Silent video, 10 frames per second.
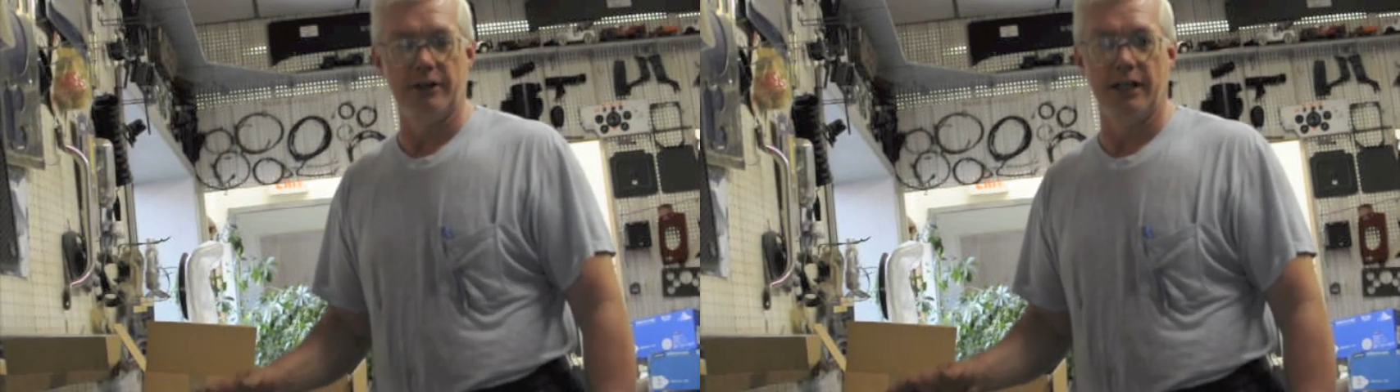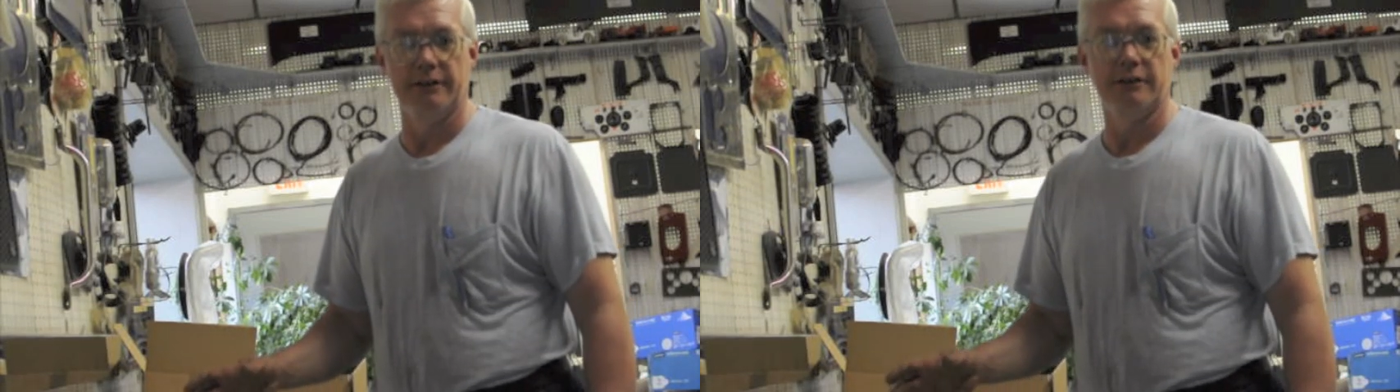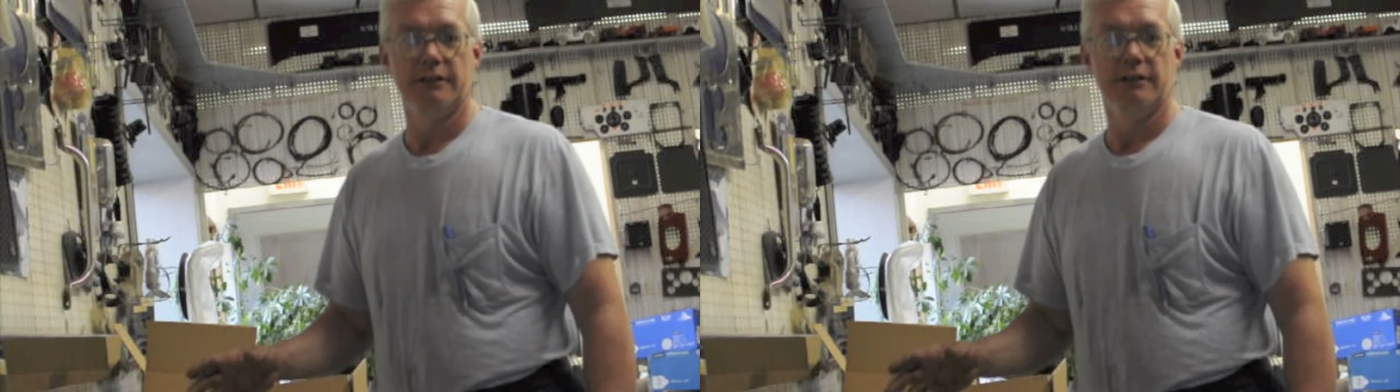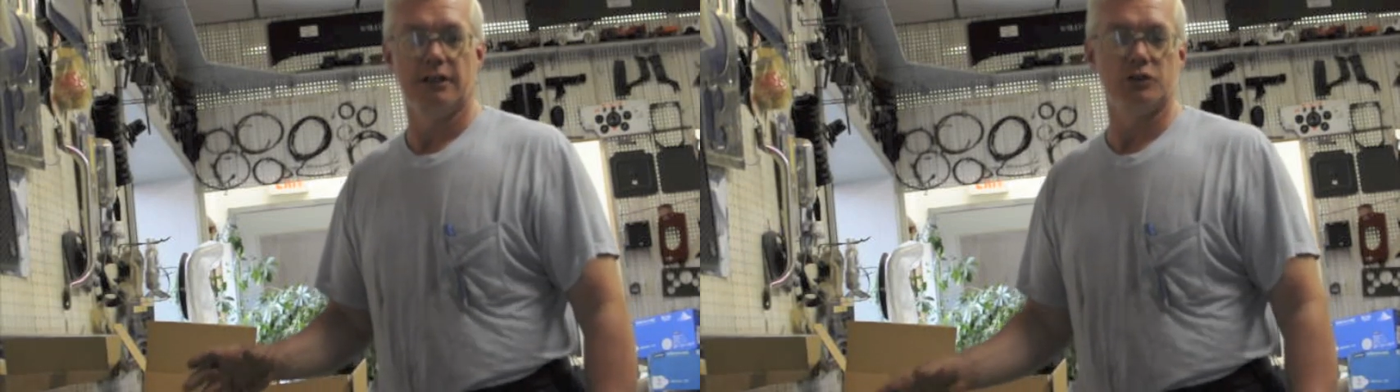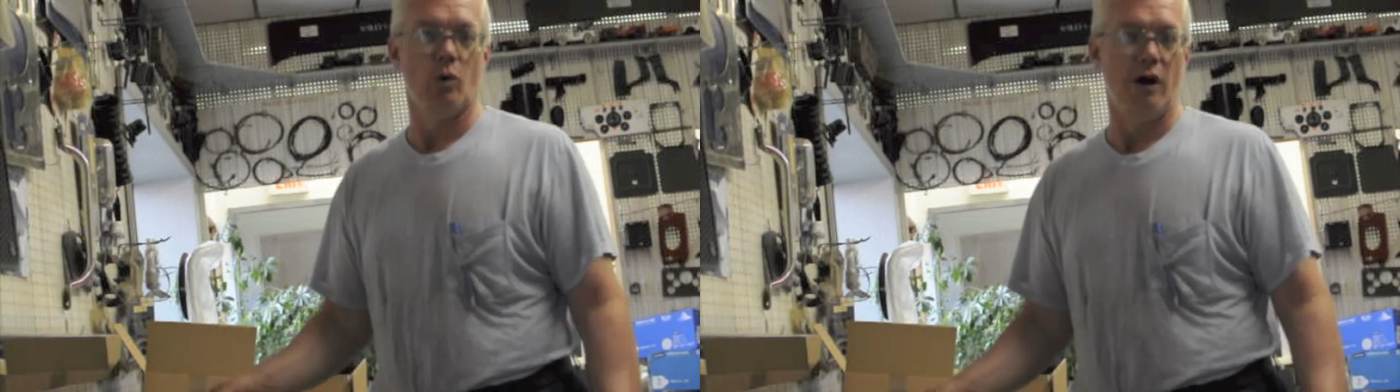than
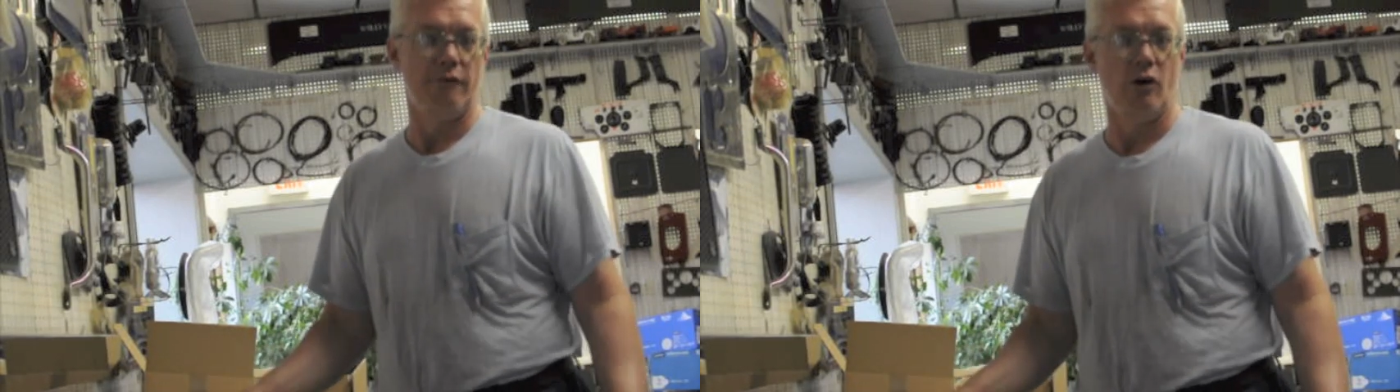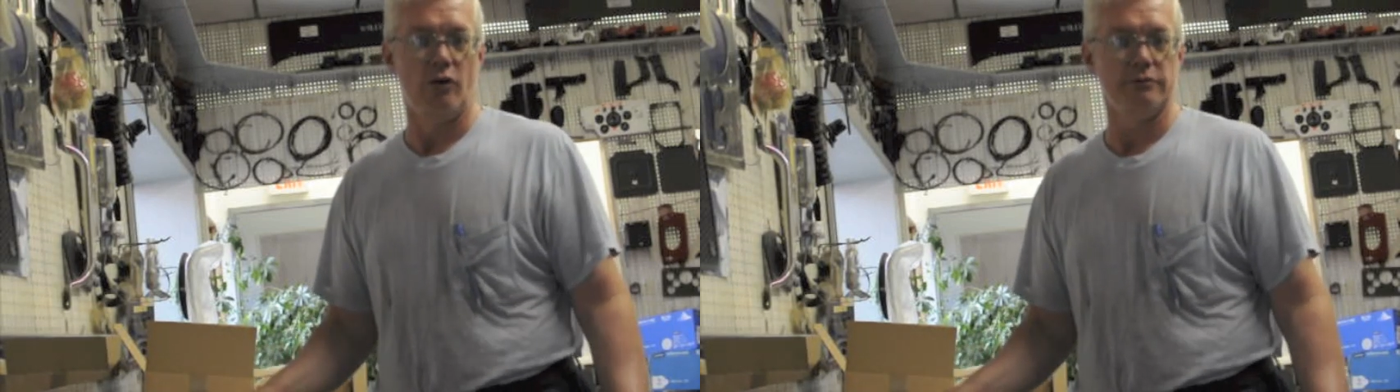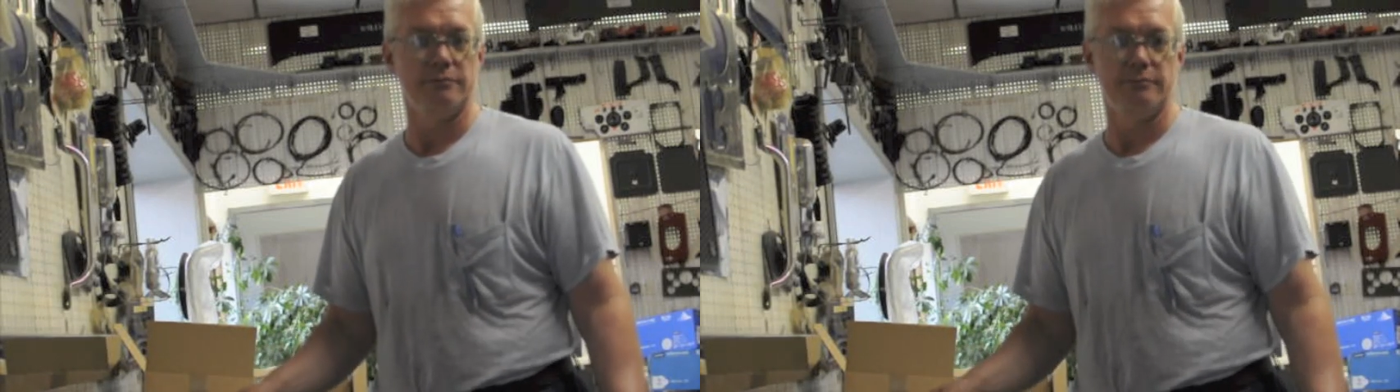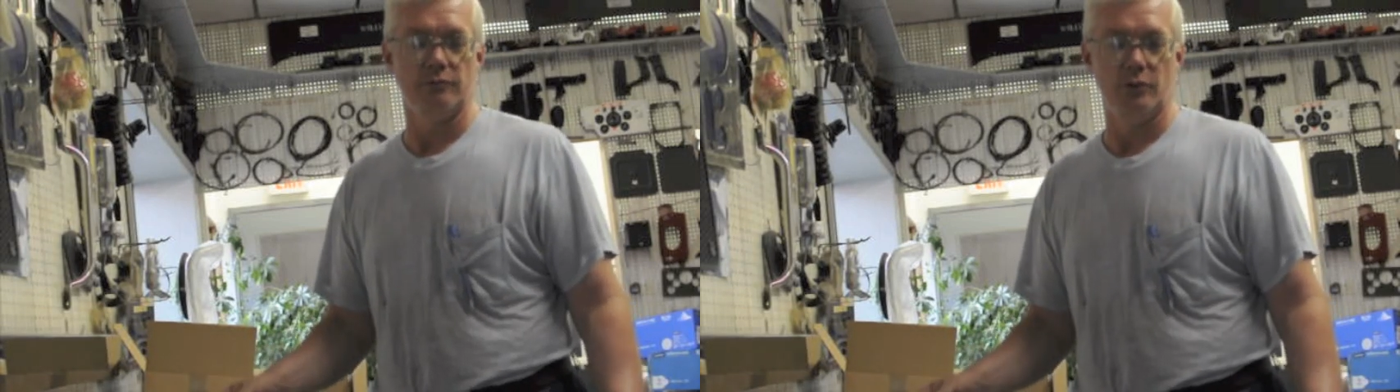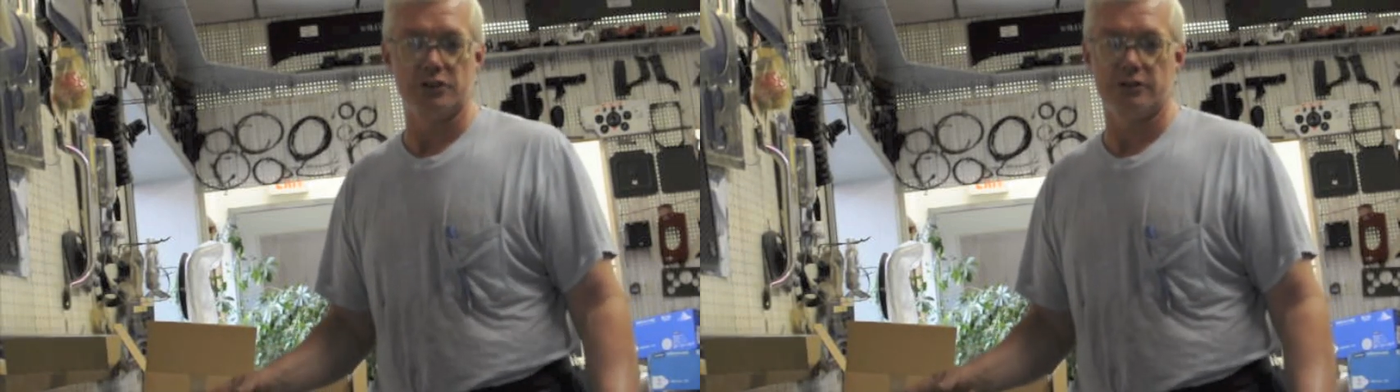a 12 volt,
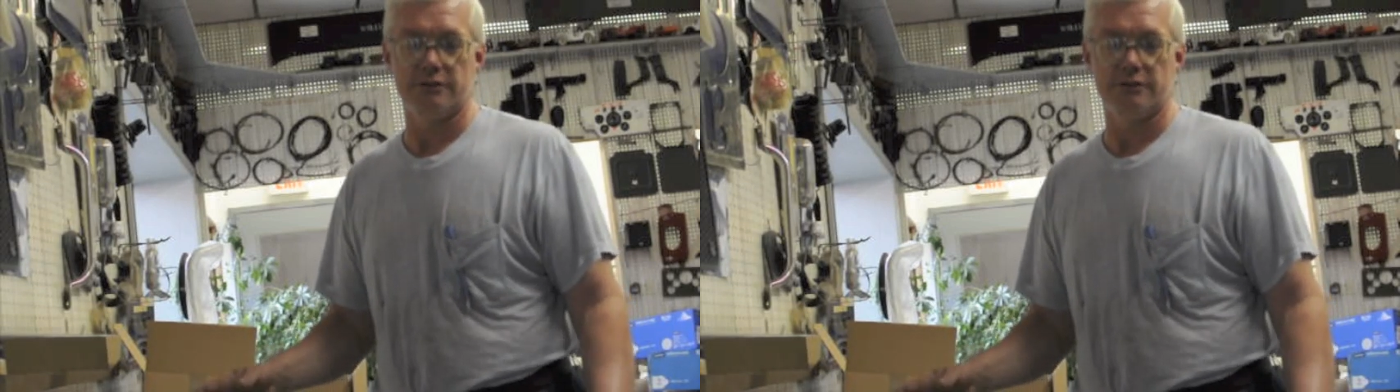which